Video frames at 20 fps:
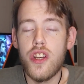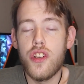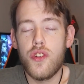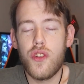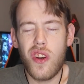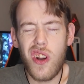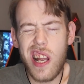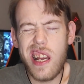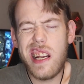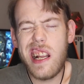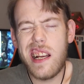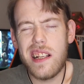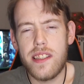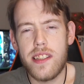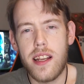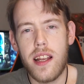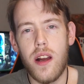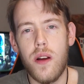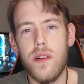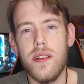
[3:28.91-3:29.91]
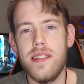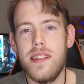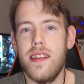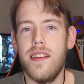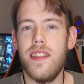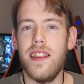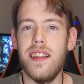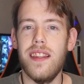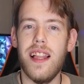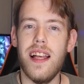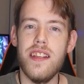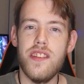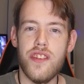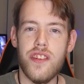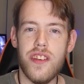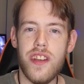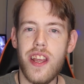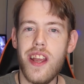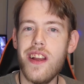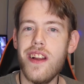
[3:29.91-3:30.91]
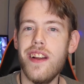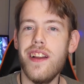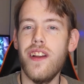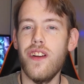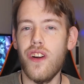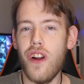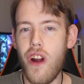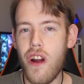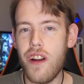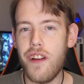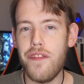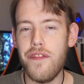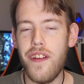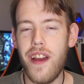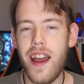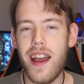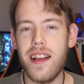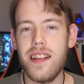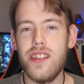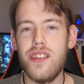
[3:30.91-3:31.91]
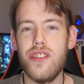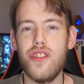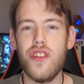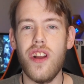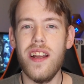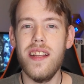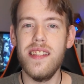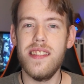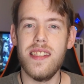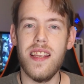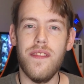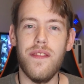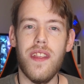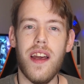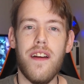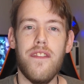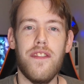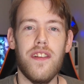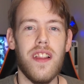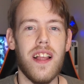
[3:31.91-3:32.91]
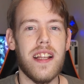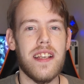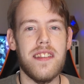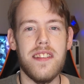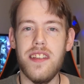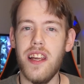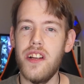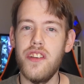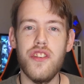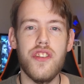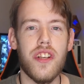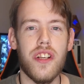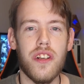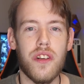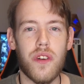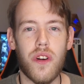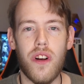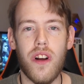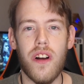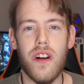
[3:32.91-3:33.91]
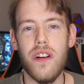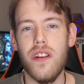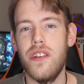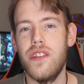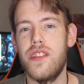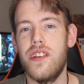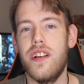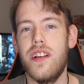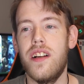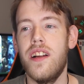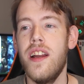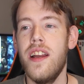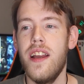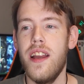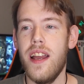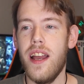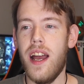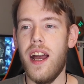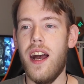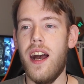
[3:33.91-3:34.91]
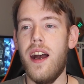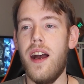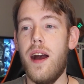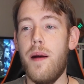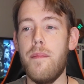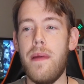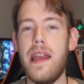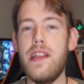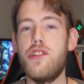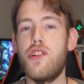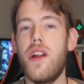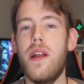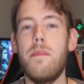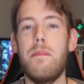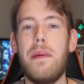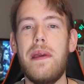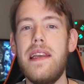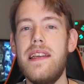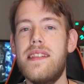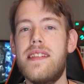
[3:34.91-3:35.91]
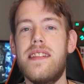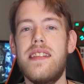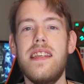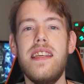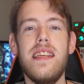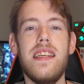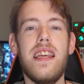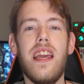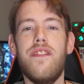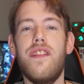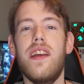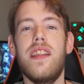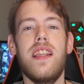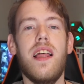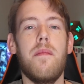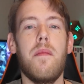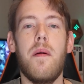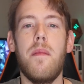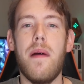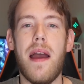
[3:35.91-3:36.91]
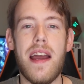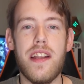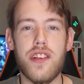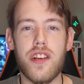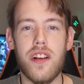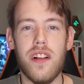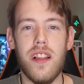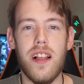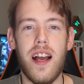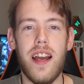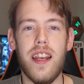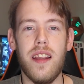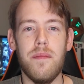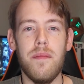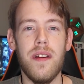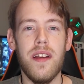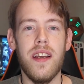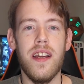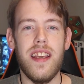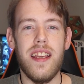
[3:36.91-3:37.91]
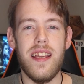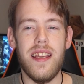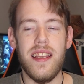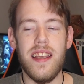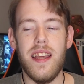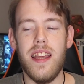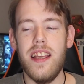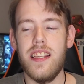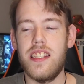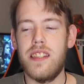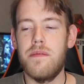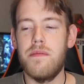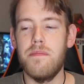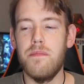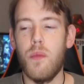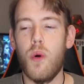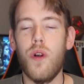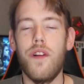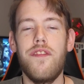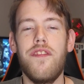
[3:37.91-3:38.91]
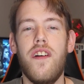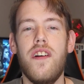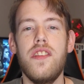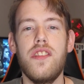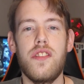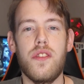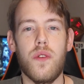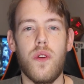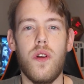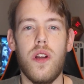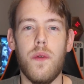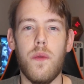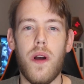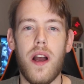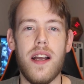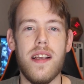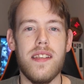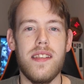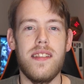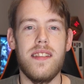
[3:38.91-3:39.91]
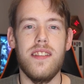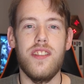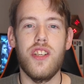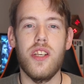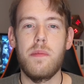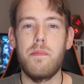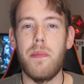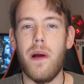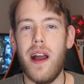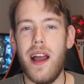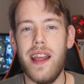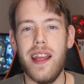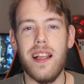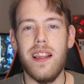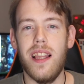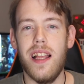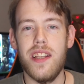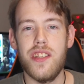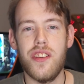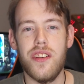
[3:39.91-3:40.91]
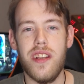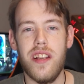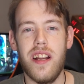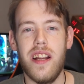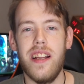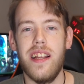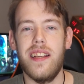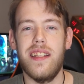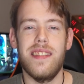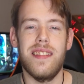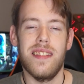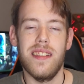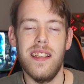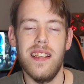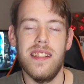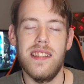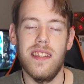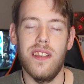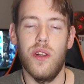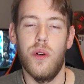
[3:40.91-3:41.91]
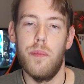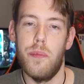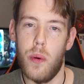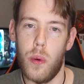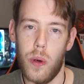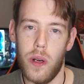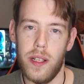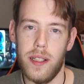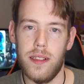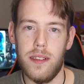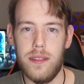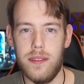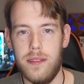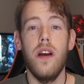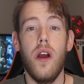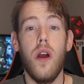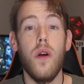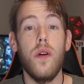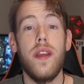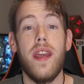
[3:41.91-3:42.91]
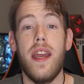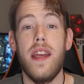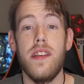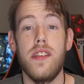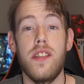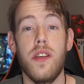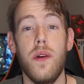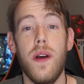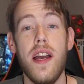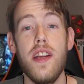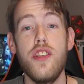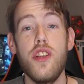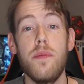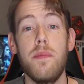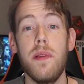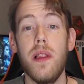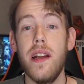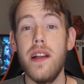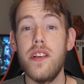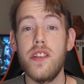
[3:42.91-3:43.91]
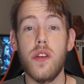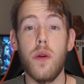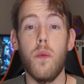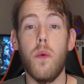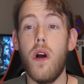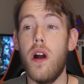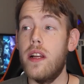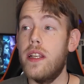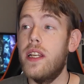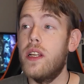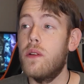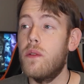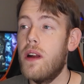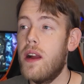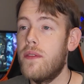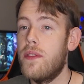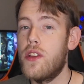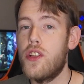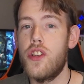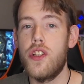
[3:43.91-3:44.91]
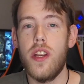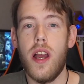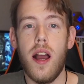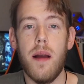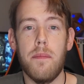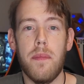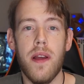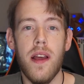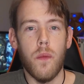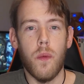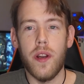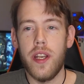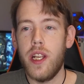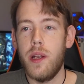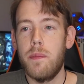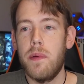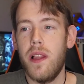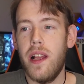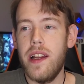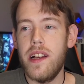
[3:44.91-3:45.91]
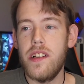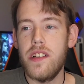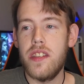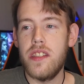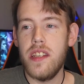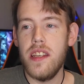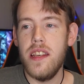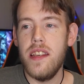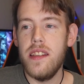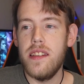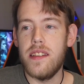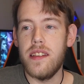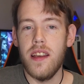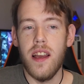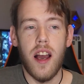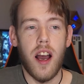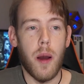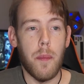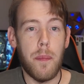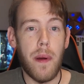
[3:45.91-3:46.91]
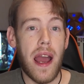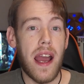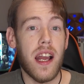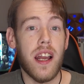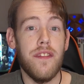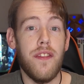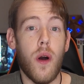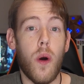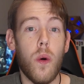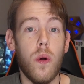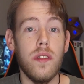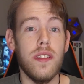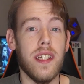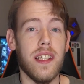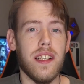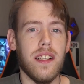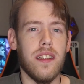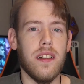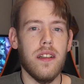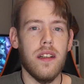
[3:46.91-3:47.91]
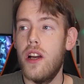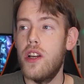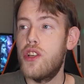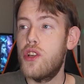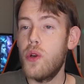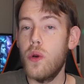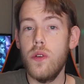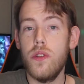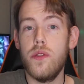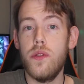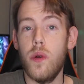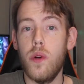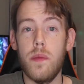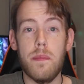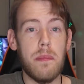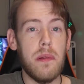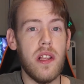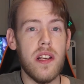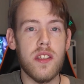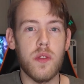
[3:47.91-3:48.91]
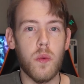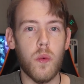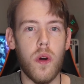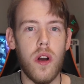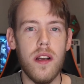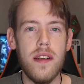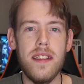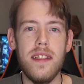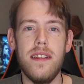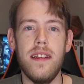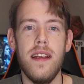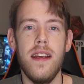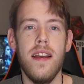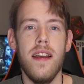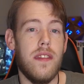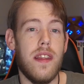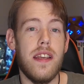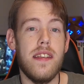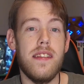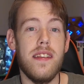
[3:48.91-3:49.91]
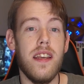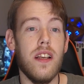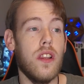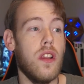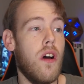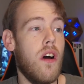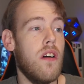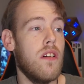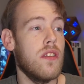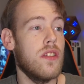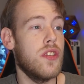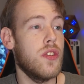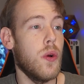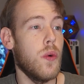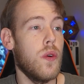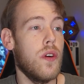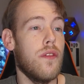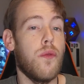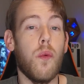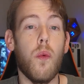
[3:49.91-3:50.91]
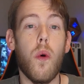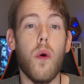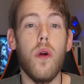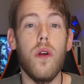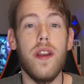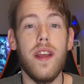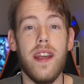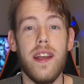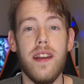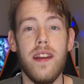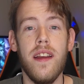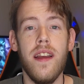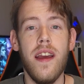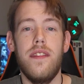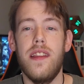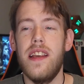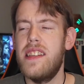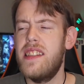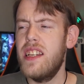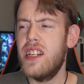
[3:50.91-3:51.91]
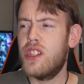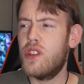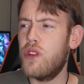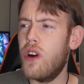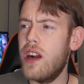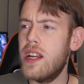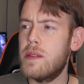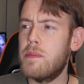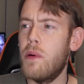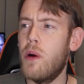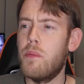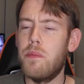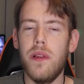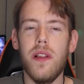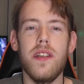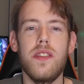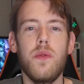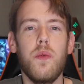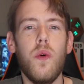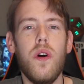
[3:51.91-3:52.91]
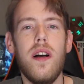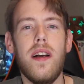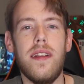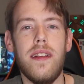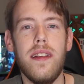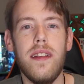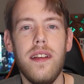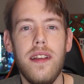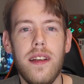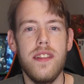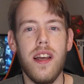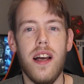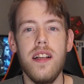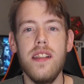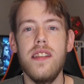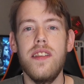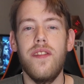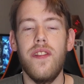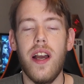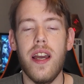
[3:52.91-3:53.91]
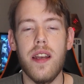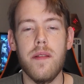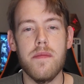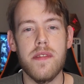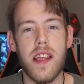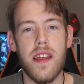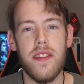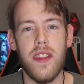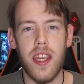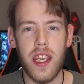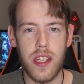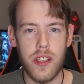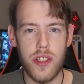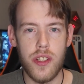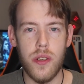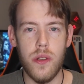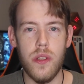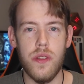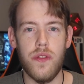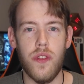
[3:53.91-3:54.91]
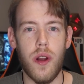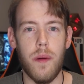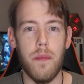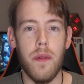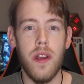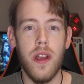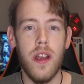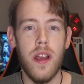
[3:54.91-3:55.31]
Try not to go into the legendary or artifacts. Try and save that for like dungeon crawls or a major NPC giving them a magical item. It's more fun story-wise. Just buying a legendary, it's a little boring. Okay, so as your players are walking around the shop, one of your players sees a bag of holding, a short sword +1, they see a long sword of warning. They see a crossbow +1. Tons of items that they can choose from.